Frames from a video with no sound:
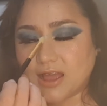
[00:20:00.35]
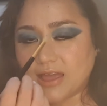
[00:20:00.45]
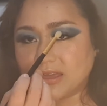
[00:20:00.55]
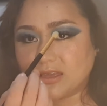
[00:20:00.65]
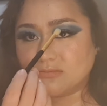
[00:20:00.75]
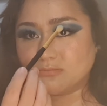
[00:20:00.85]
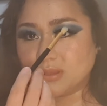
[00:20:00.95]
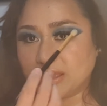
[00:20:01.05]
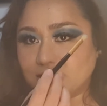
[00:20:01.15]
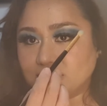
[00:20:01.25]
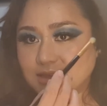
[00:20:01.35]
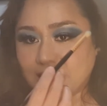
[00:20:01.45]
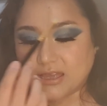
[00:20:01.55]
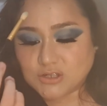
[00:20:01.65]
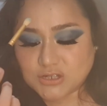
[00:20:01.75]
I can blend the
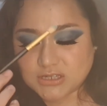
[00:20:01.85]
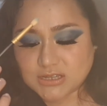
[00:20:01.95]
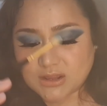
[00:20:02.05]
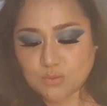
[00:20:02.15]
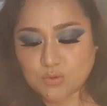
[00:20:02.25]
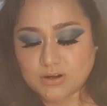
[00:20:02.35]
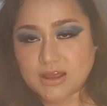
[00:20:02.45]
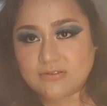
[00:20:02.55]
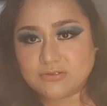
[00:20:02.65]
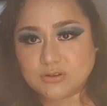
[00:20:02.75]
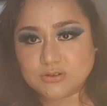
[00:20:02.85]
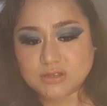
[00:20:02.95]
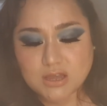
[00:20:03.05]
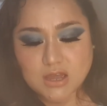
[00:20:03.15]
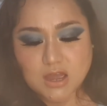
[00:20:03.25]
edges and I won't have those
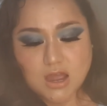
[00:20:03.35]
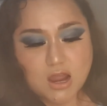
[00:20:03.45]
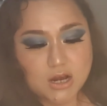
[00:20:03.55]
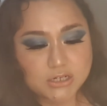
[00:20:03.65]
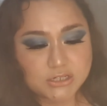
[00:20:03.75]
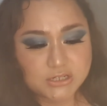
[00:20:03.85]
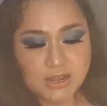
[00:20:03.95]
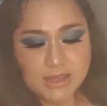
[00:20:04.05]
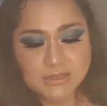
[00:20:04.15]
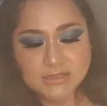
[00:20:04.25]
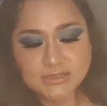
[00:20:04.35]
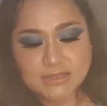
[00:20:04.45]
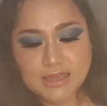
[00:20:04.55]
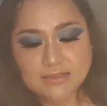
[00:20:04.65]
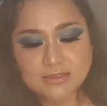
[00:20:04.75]
harsh lines.
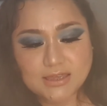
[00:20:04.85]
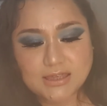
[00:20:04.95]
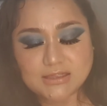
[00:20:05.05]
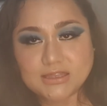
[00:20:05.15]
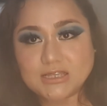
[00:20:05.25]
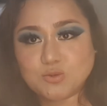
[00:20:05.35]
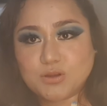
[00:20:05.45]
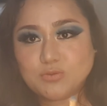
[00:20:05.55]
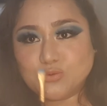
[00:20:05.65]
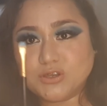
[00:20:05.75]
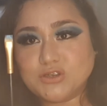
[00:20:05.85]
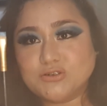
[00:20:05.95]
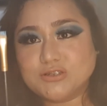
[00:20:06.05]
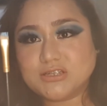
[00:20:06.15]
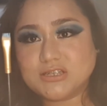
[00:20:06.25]
And then this one, we
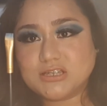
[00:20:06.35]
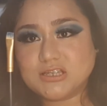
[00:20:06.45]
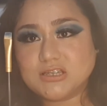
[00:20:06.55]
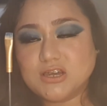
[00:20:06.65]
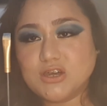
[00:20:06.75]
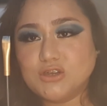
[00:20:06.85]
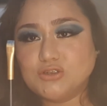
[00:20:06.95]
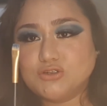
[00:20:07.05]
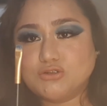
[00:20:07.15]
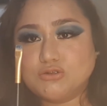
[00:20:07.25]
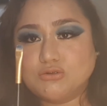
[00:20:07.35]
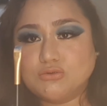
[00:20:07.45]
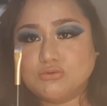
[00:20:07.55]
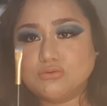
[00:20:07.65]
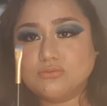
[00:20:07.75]
use this
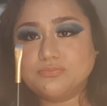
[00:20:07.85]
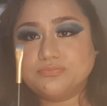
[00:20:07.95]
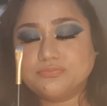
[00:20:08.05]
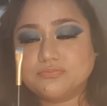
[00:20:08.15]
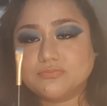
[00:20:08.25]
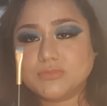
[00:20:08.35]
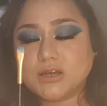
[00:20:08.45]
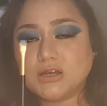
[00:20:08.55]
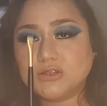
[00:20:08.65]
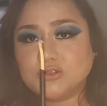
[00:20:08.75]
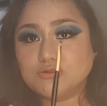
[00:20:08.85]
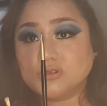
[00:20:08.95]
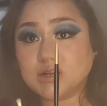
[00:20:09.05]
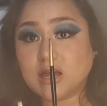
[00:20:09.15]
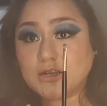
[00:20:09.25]
to do the
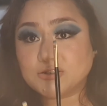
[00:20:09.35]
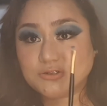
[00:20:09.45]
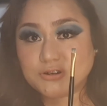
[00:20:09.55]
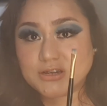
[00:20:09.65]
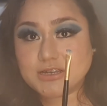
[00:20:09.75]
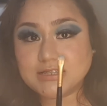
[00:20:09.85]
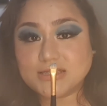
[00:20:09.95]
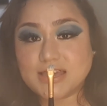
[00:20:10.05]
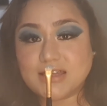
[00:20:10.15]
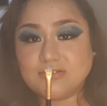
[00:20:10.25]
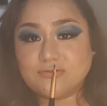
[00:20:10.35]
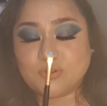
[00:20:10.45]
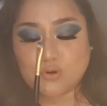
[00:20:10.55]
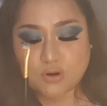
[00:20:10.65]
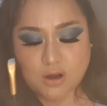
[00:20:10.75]
cut crease and
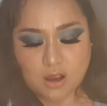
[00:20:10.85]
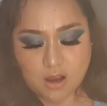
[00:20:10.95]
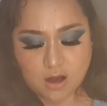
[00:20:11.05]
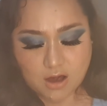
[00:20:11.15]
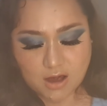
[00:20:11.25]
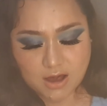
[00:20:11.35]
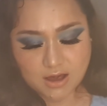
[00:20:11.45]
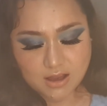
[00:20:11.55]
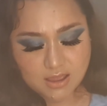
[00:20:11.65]
for our